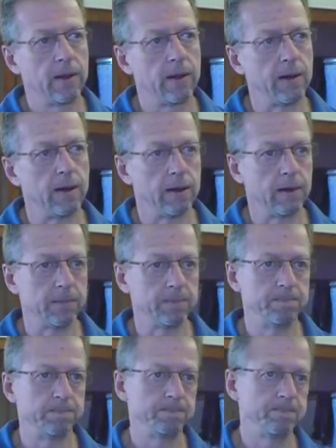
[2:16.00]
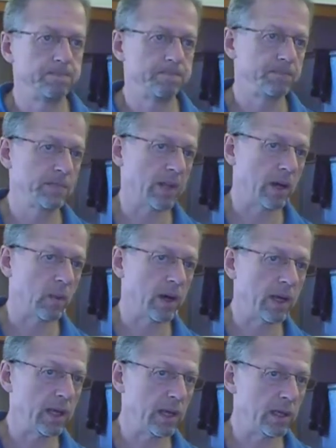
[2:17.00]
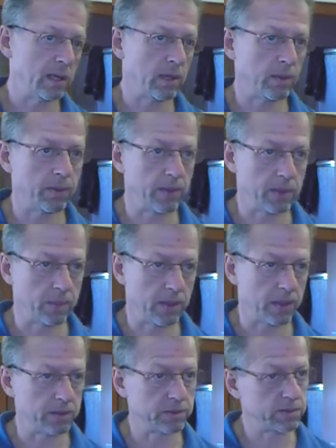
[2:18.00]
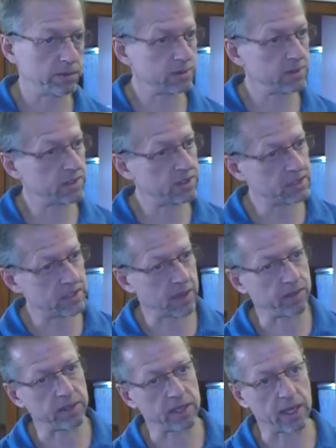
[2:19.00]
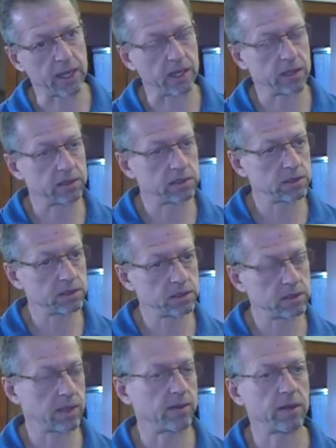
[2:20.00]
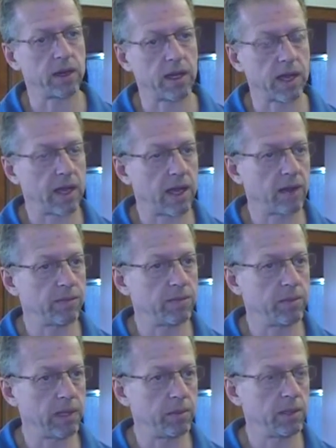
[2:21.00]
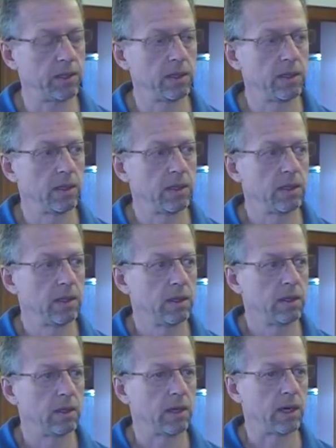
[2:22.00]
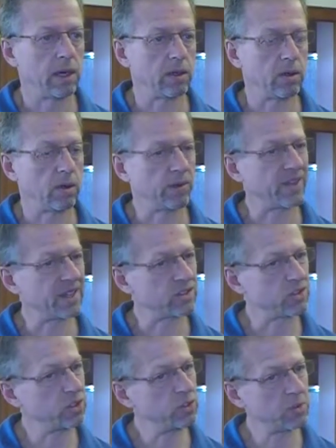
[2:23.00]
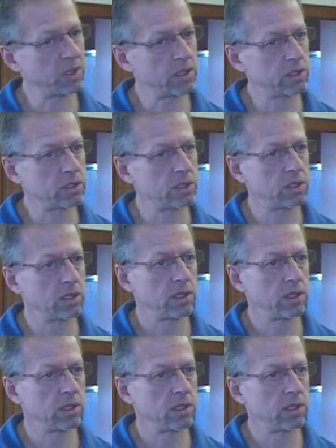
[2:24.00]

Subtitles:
I want to end up with about 7 gallons, 7.5 maybe. I don't know if that's too much.